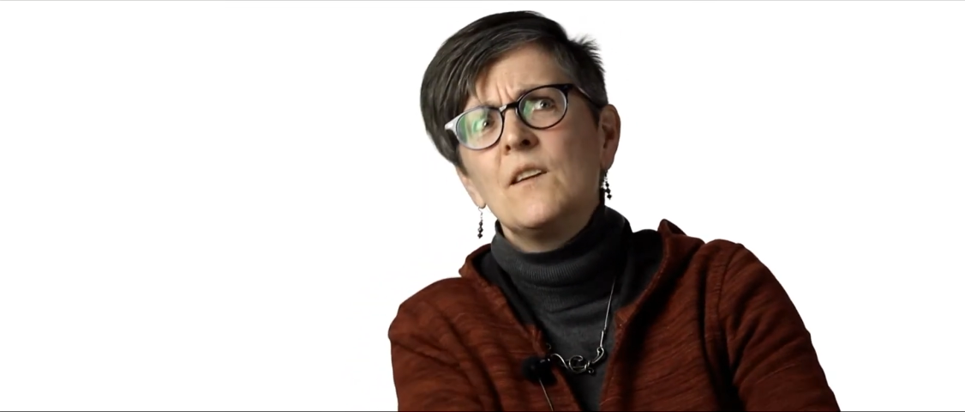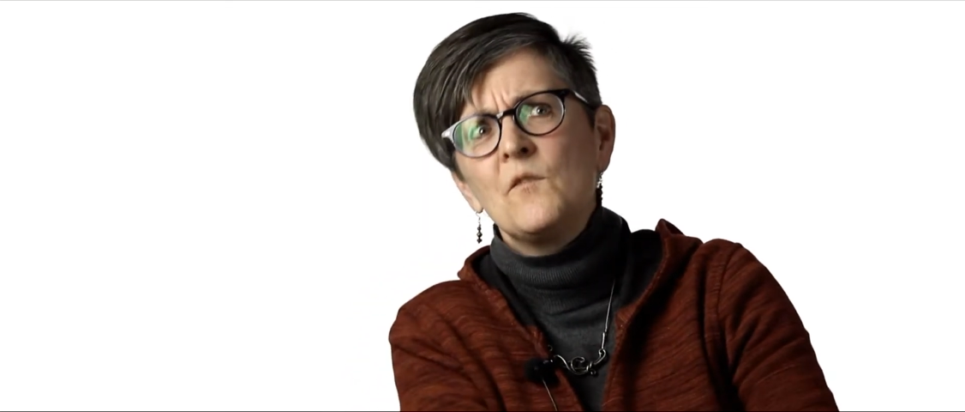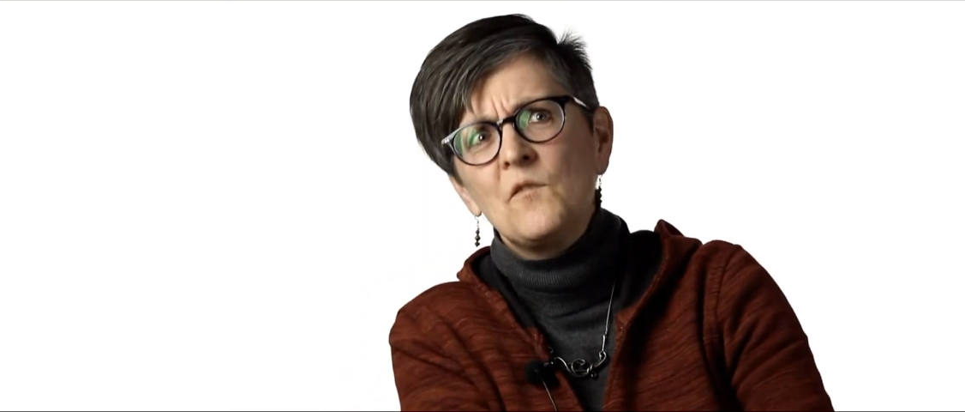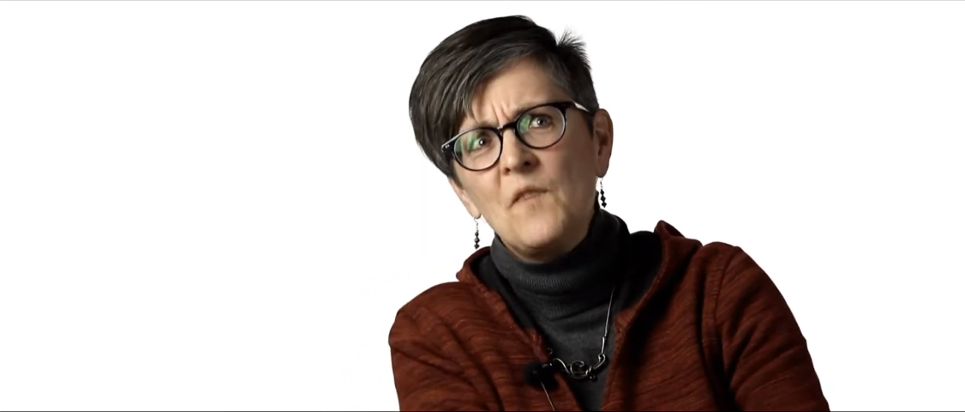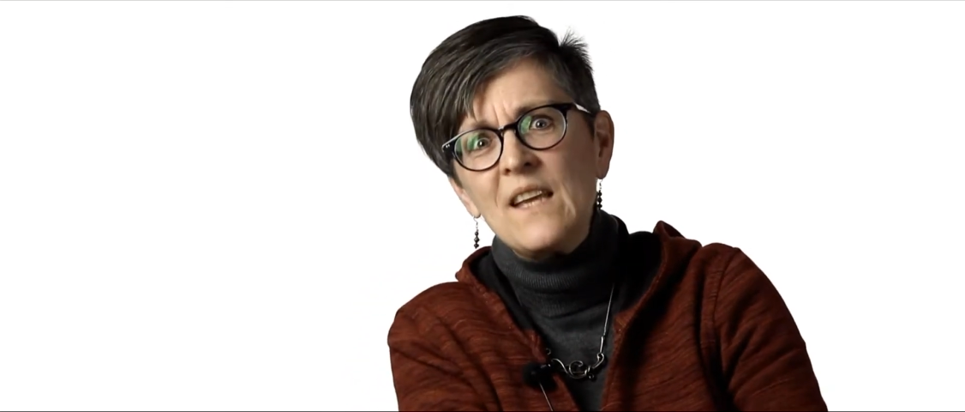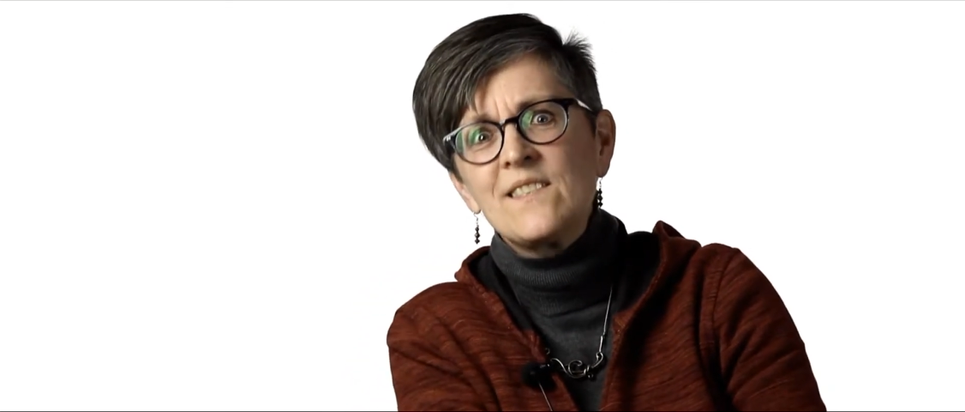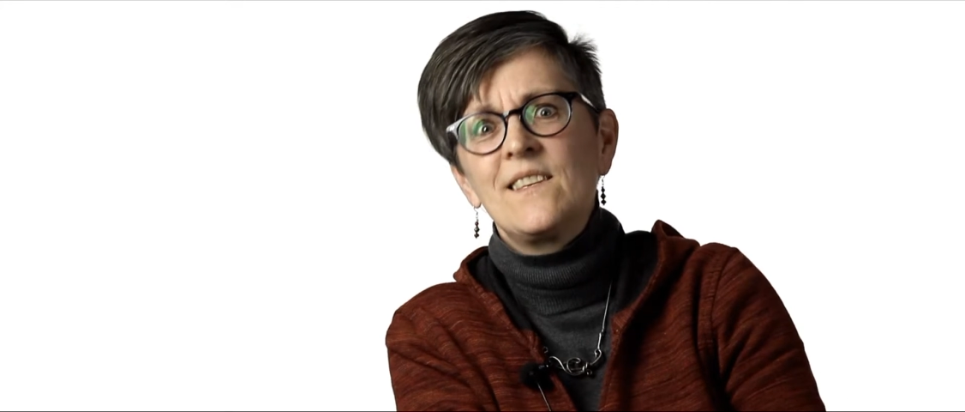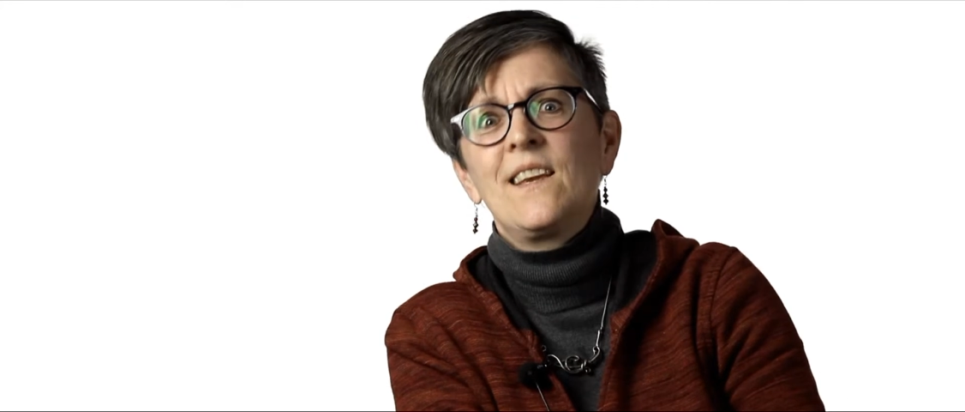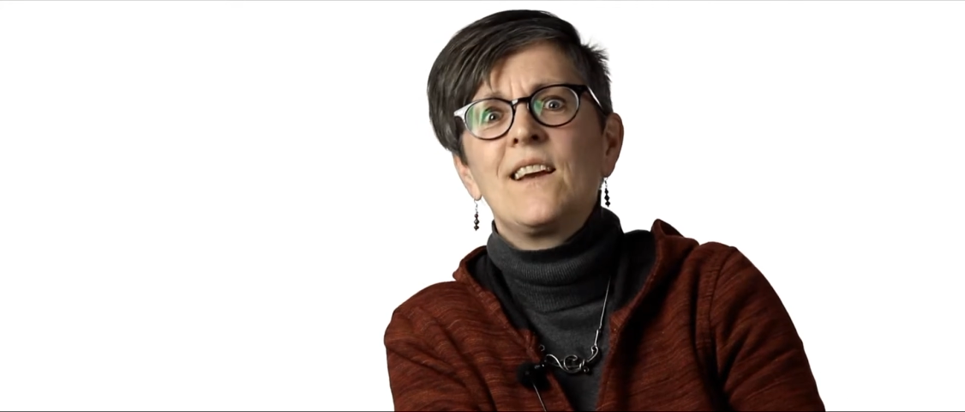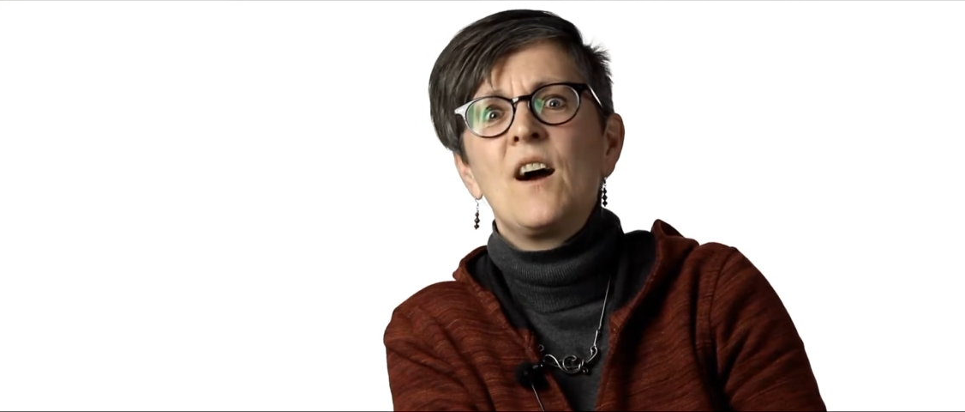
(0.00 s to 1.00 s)

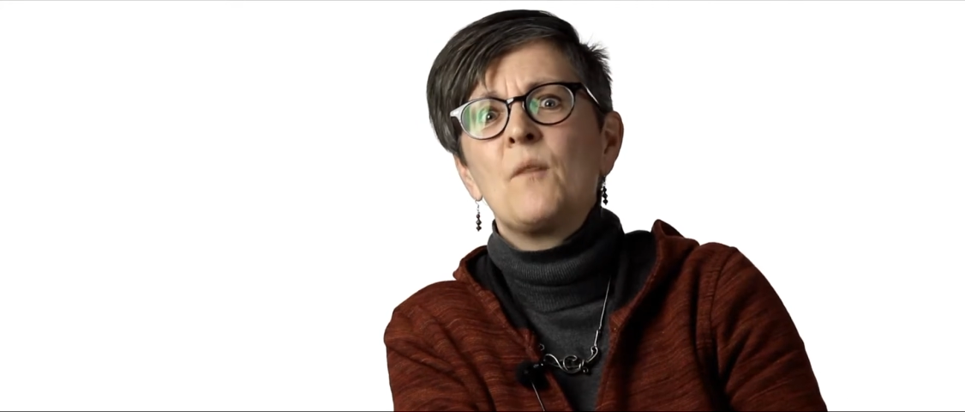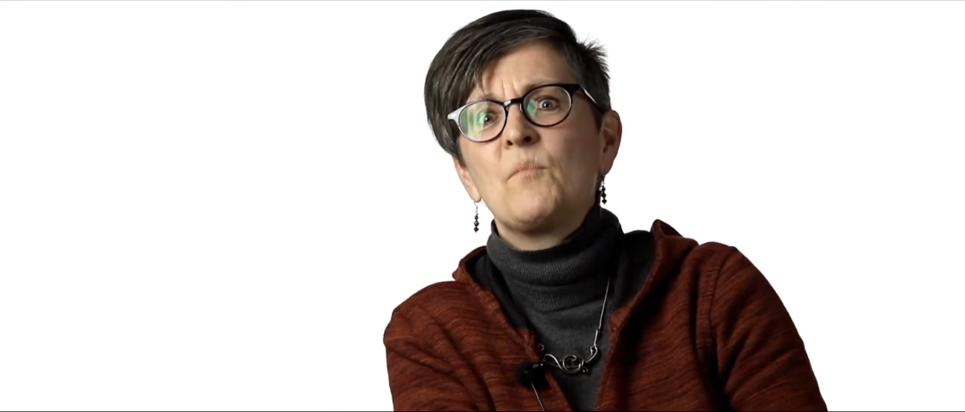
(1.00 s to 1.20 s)
facing a